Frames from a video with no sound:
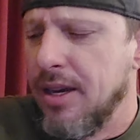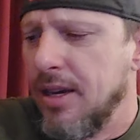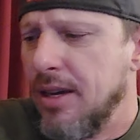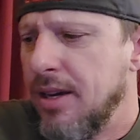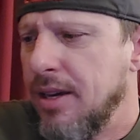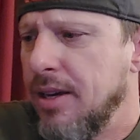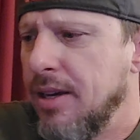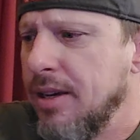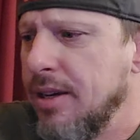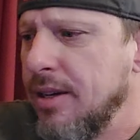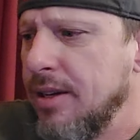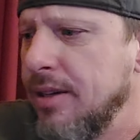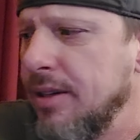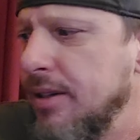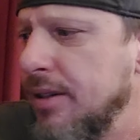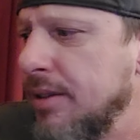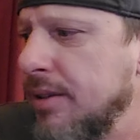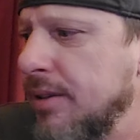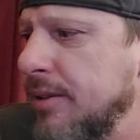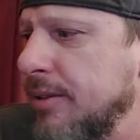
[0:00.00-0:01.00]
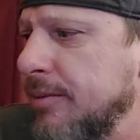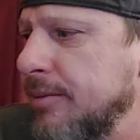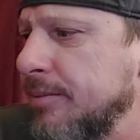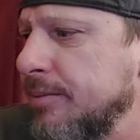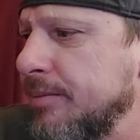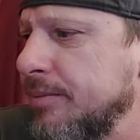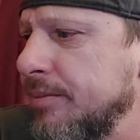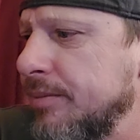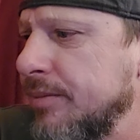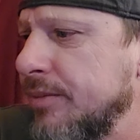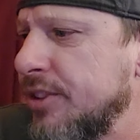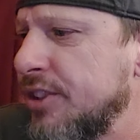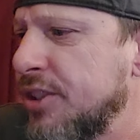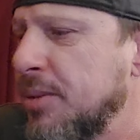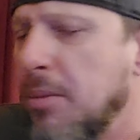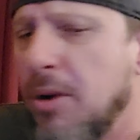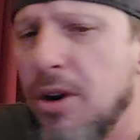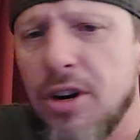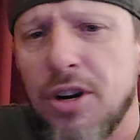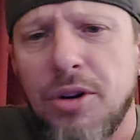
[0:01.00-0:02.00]
Uh,
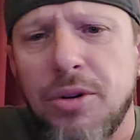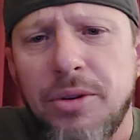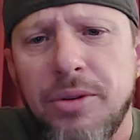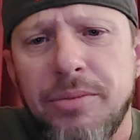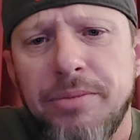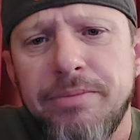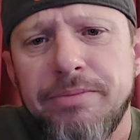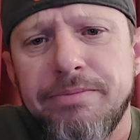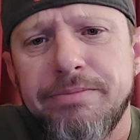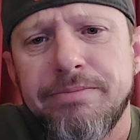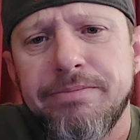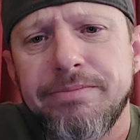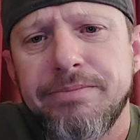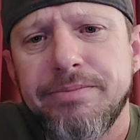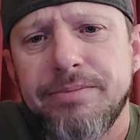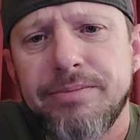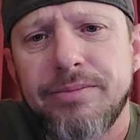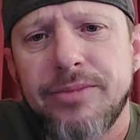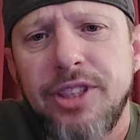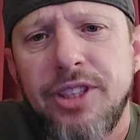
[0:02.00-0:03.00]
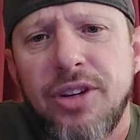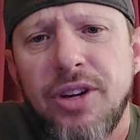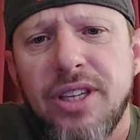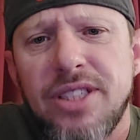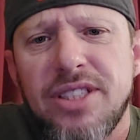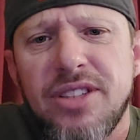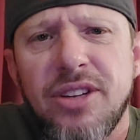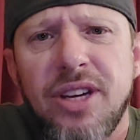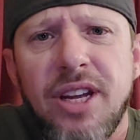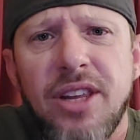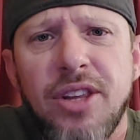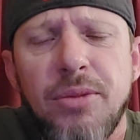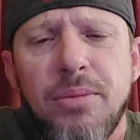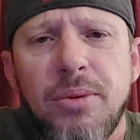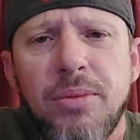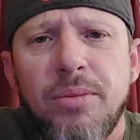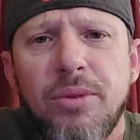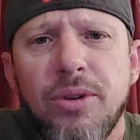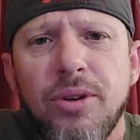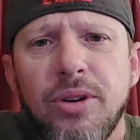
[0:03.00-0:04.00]
Tomorrow, I still got a
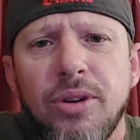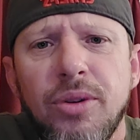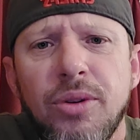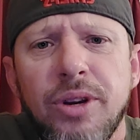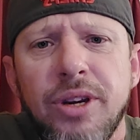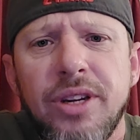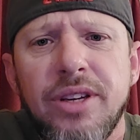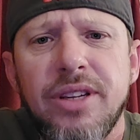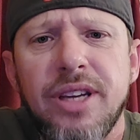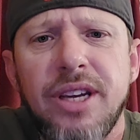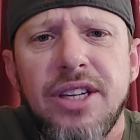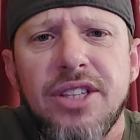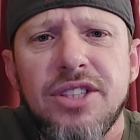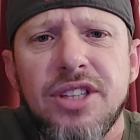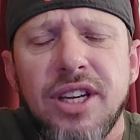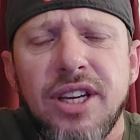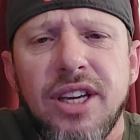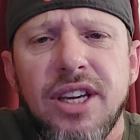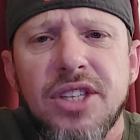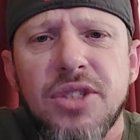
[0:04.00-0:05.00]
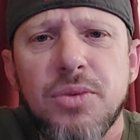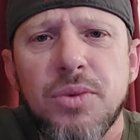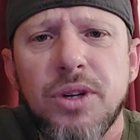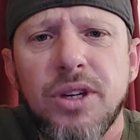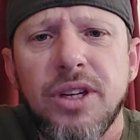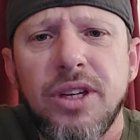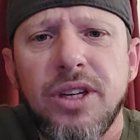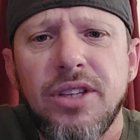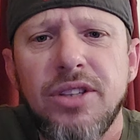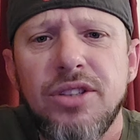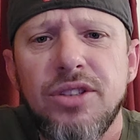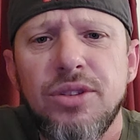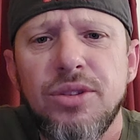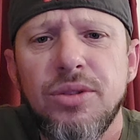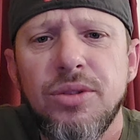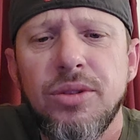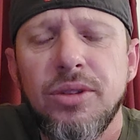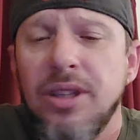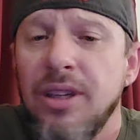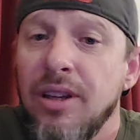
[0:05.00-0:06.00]
little bit more orientation. I guess we're gonna
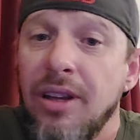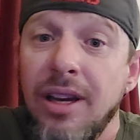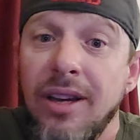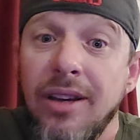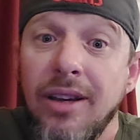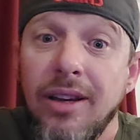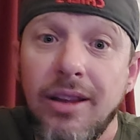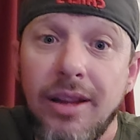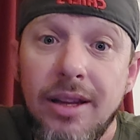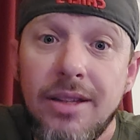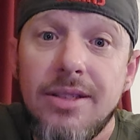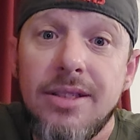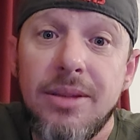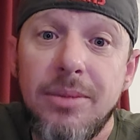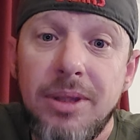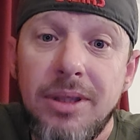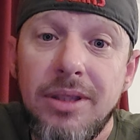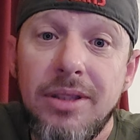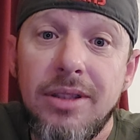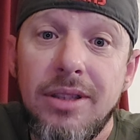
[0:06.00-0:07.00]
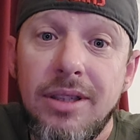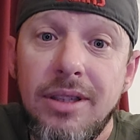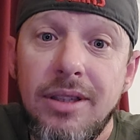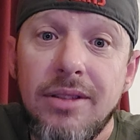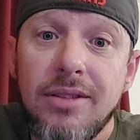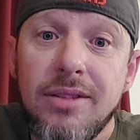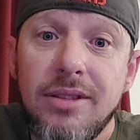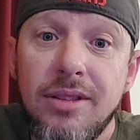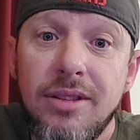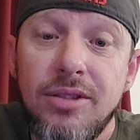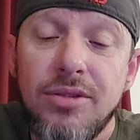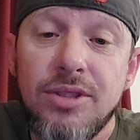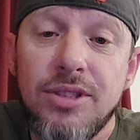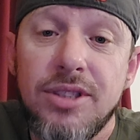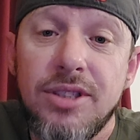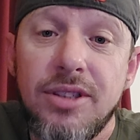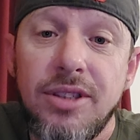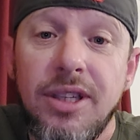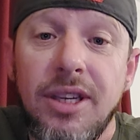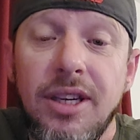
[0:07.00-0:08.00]
do. I got a lot of CBTs to do
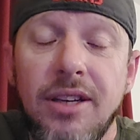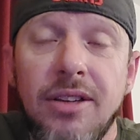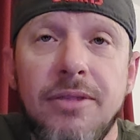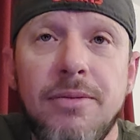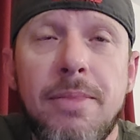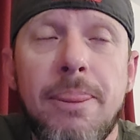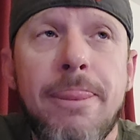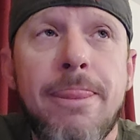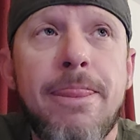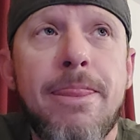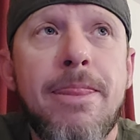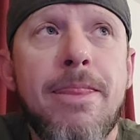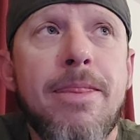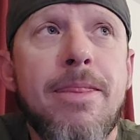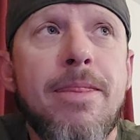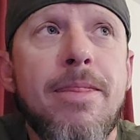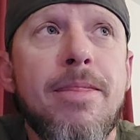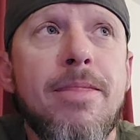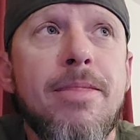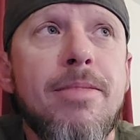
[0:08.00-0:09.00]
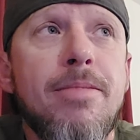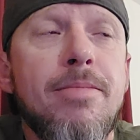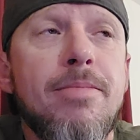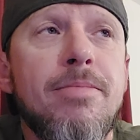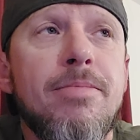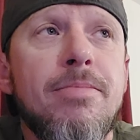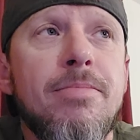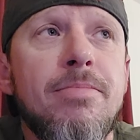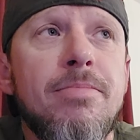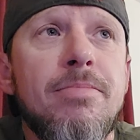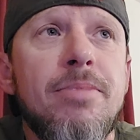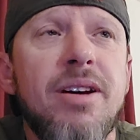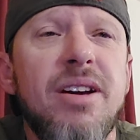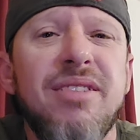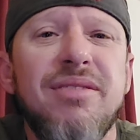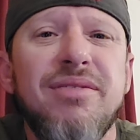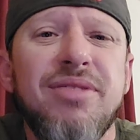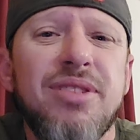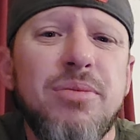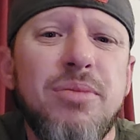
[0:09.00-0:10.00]
still yet,
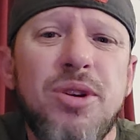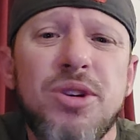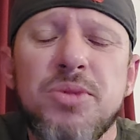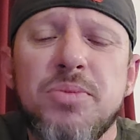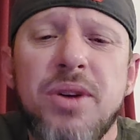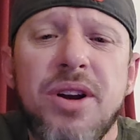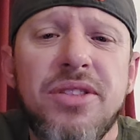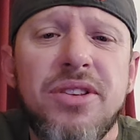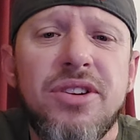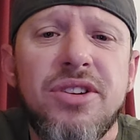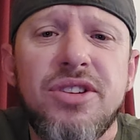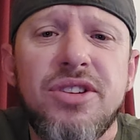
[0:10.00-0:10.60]
but for the most part, they're